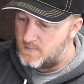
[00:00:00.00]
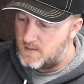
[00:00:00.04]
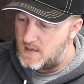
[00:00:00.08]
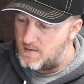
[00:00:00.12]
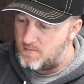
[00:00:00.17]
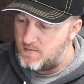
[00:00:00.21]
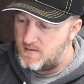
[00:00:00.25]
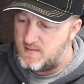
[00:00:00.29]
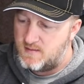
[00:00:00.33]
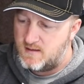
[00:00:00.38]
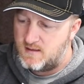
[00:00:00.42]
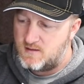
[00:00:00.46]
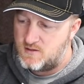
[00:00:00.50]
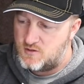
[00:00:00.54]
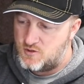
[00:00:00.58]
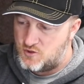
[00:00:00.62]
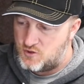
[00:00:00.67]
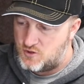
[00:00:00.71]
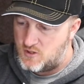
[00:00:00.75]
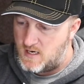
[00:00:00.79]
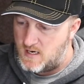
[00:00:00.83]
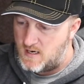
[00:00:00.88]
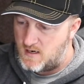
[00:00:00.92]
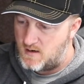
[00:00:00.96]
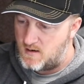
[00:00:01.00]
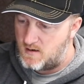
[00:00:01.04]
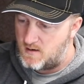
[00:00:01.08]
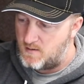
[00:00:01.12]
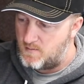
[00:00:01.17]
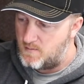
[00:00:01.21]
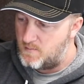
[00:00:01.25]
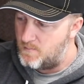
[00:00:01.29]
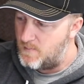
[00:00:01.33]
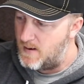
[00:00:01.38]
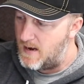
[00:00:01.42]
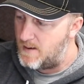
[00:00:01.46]
Everything's
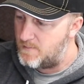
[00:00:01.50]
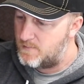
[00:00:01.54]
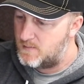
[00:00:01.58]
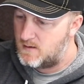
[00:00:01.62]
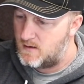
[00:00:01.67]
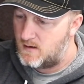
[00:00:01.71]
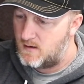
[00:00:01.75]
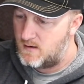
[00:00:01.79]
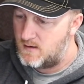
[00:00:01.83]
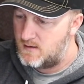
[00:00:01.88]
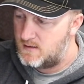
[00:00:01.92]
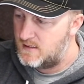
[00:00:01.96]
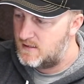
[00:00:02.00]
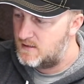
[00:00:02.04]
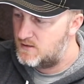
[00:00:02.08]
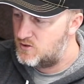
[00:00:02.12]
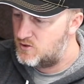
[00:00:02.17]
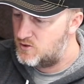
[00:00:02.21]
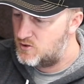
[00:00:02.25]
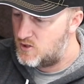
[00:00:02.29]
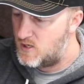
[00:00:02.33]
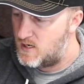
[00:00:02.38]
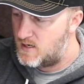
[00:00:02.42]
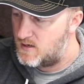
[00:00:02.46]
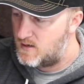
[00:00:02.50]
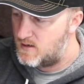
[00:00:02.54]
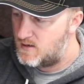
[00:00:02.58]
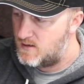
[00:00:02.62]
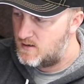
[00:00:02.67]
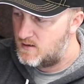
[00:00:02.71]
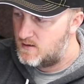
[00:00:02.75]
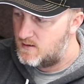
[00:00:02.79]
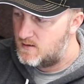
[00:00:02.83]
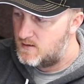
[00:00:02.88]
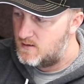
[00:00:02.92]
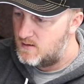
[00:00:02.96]
shared. Map card gets shared.